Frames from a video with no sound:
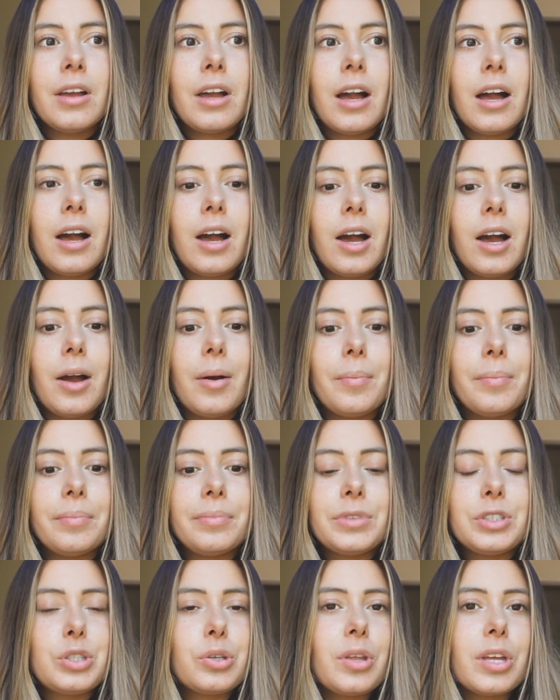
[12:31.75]

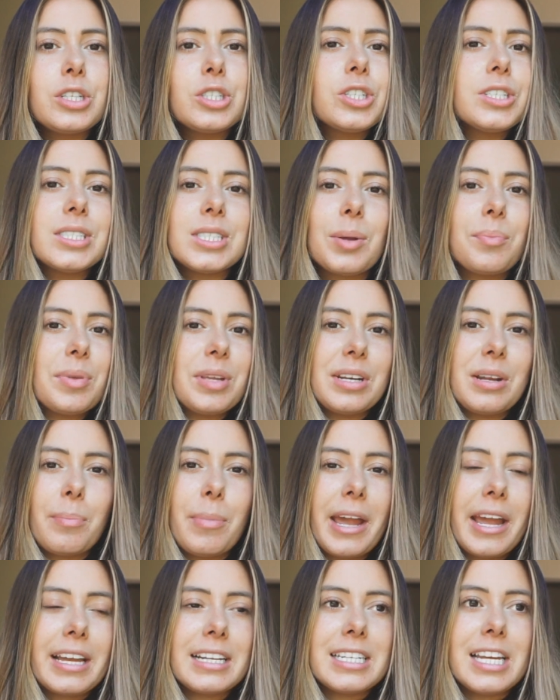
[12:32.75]
So that's just something to
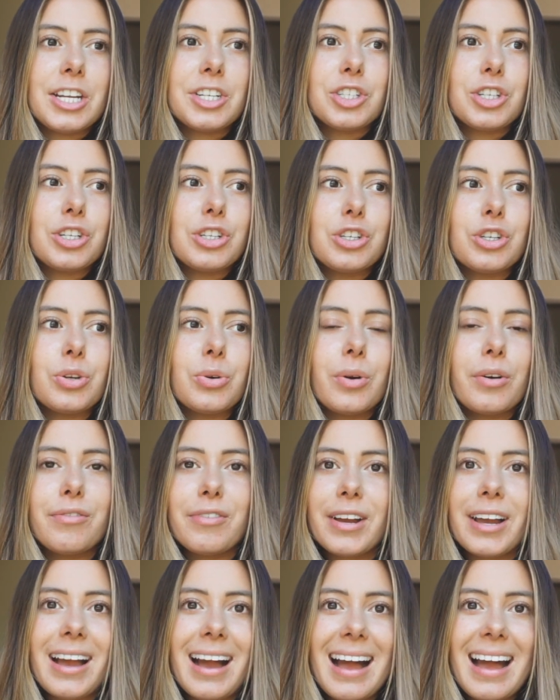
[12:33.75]
pay attention to. If
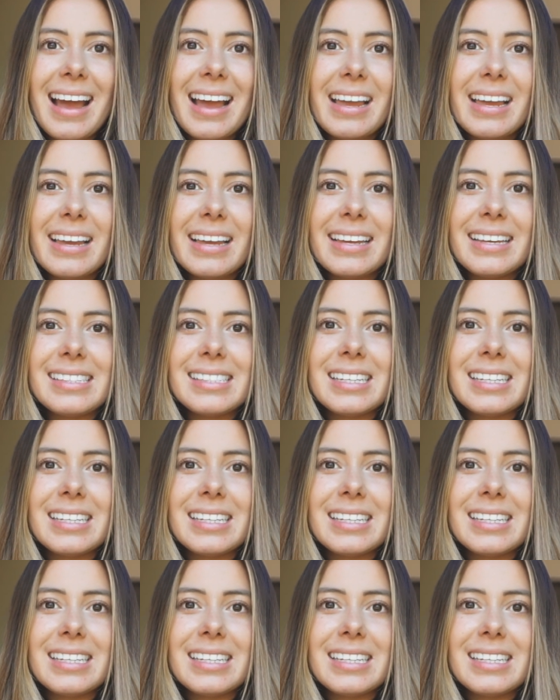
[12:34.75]
a guy